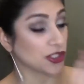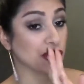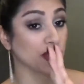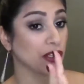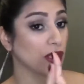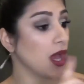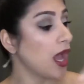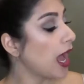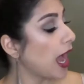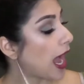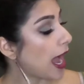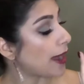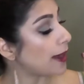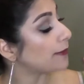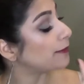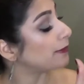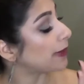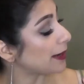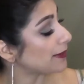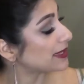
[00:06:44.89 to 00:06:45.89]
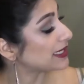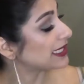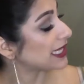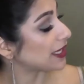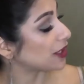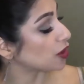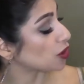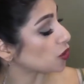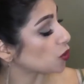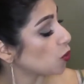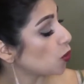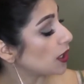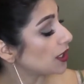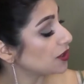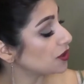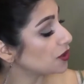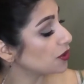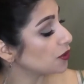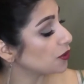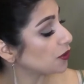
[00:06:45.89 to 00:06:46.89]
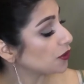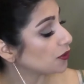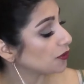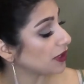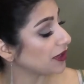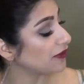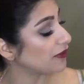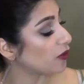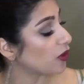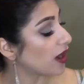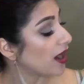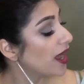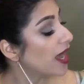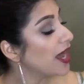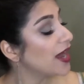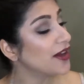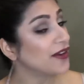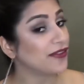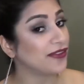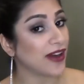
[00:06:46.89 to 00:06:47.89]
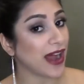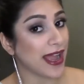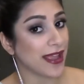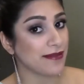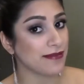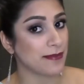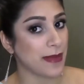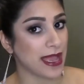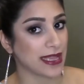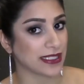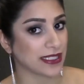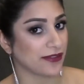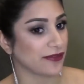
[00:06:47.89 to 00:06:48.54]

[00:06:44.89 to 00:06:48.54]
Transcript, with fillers: So uh, my mistake, there's one two three four five mattes.